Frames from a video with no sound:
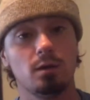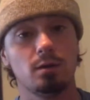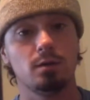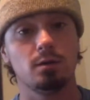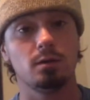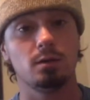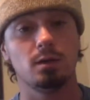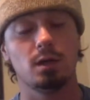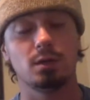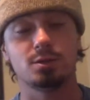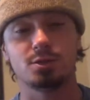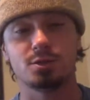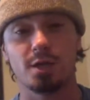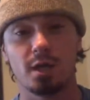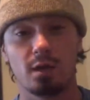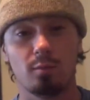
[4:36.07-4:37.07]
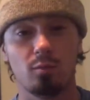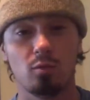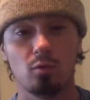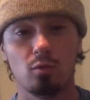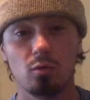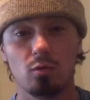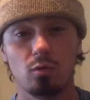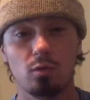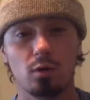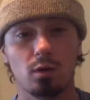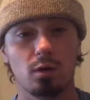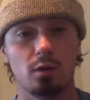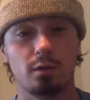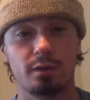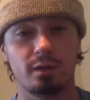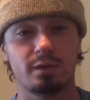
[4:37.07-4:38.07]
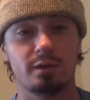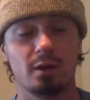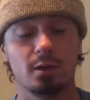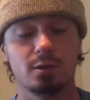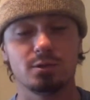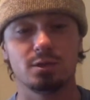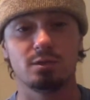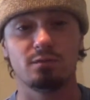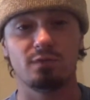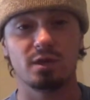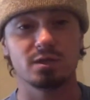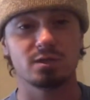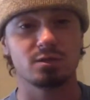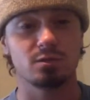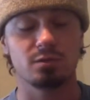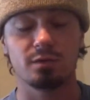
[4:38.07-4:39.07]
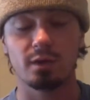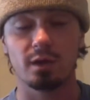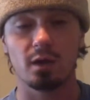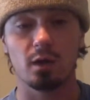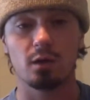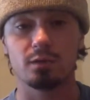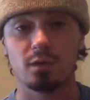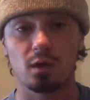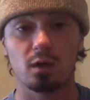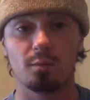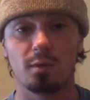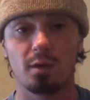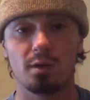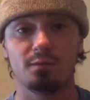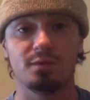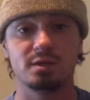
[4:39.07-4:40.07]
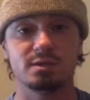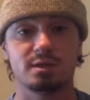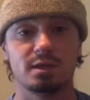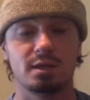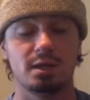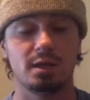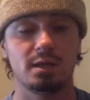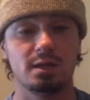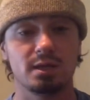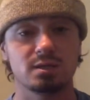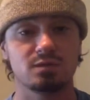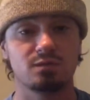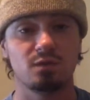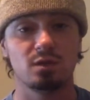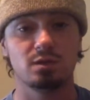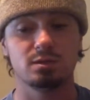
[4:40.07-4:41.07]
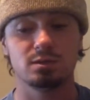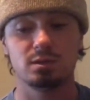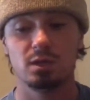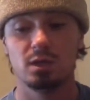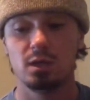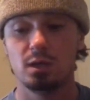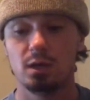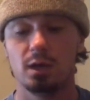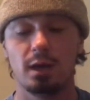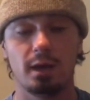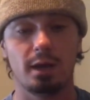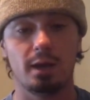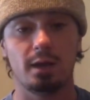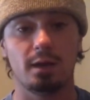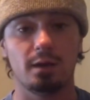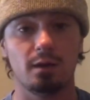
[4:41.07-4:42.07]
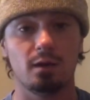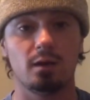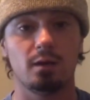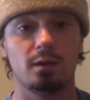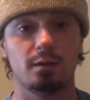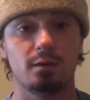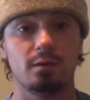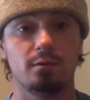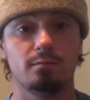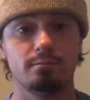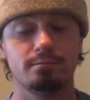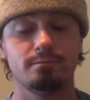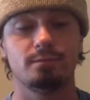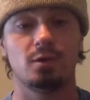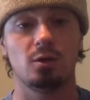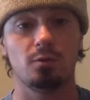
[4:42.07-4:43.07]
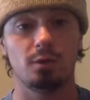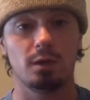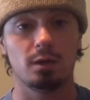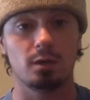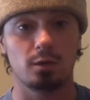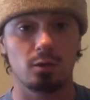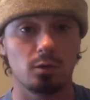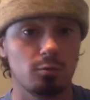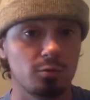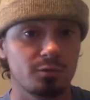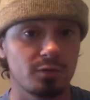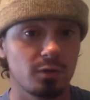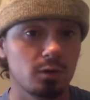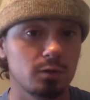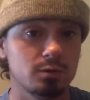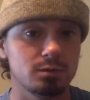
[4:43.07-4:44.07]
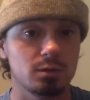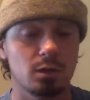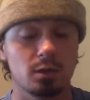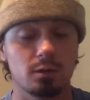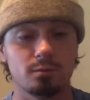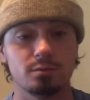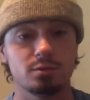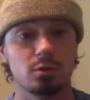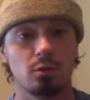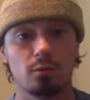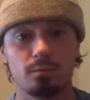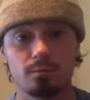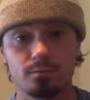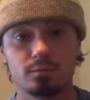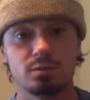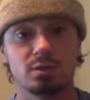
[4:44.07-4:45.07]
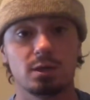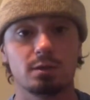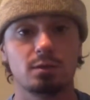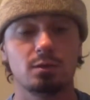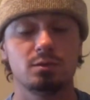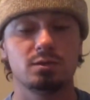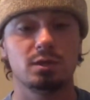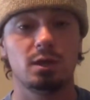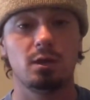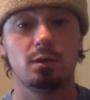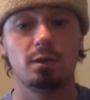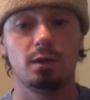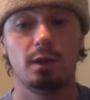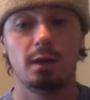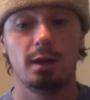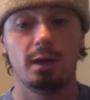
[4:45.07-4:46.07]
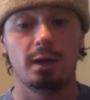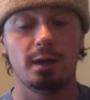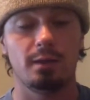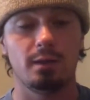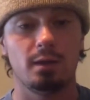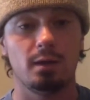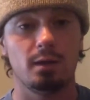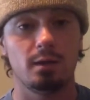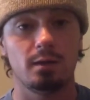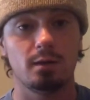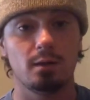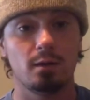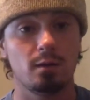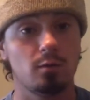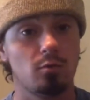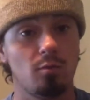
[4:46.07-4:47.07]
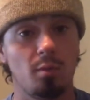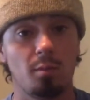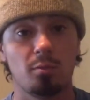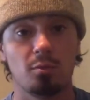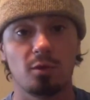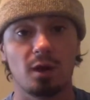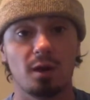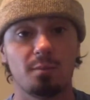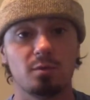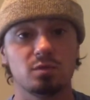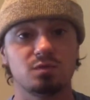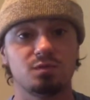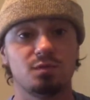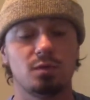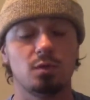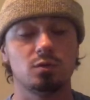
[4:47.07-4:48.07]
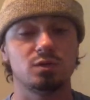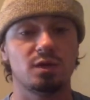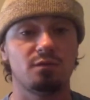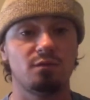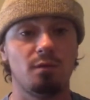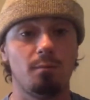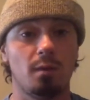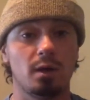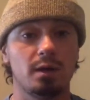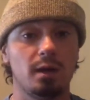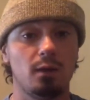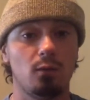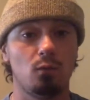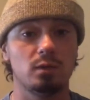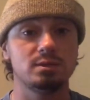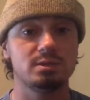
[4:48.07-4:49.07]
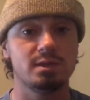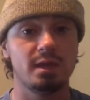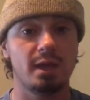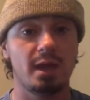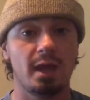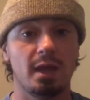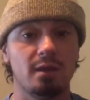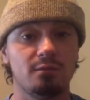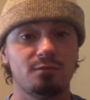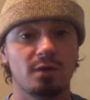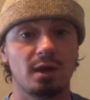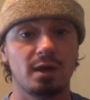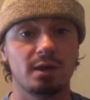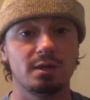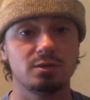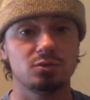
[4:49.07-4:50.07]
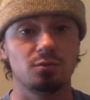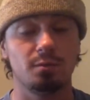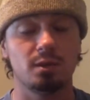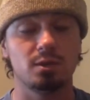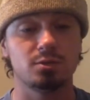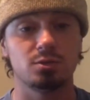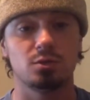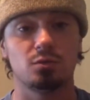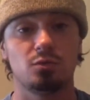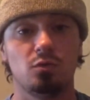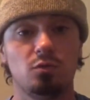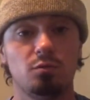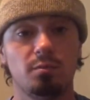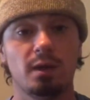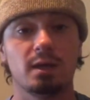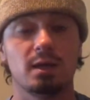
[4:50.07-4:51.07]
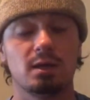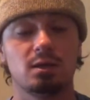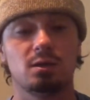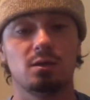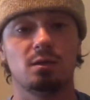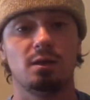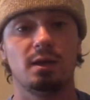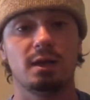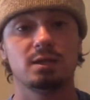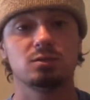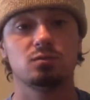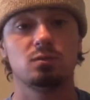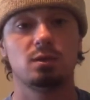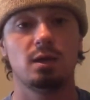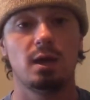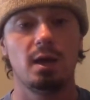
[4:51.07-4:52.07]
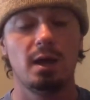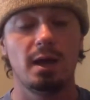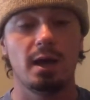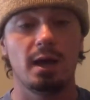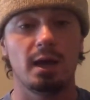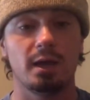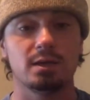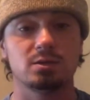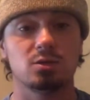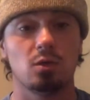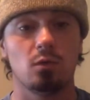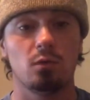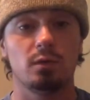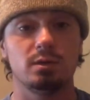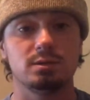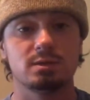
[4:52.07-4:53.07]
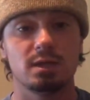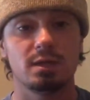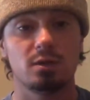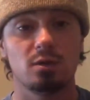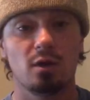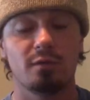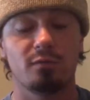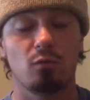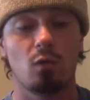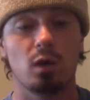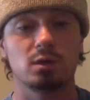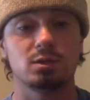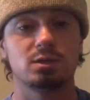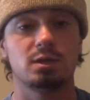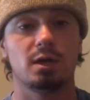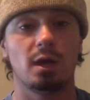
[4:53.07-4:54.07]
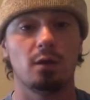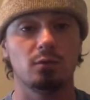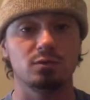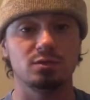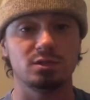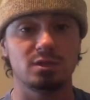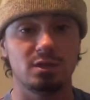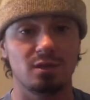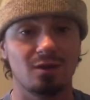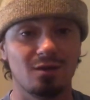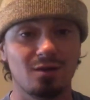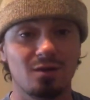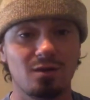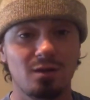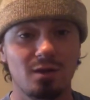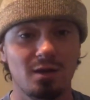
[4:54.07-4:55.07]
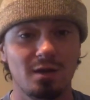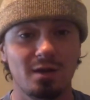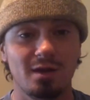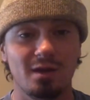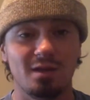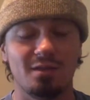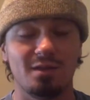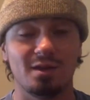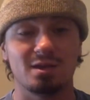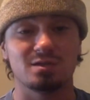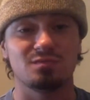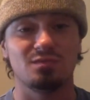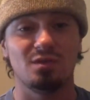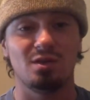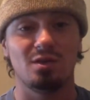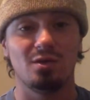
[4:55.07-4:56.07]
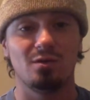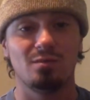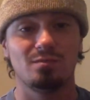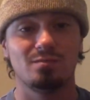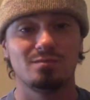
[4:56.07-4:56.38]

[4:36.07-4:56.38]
uh, Unshakable, uh, The Intelligent Investor, they all talk about investing in index funds and uh, you know getting good returns on them. So check those out. And then uh, remember that I post videos every Monday, Wednesday, and Friday. So make sure to tune back into the next one. As always, thank y'all for watching and I will see y'all in the next video.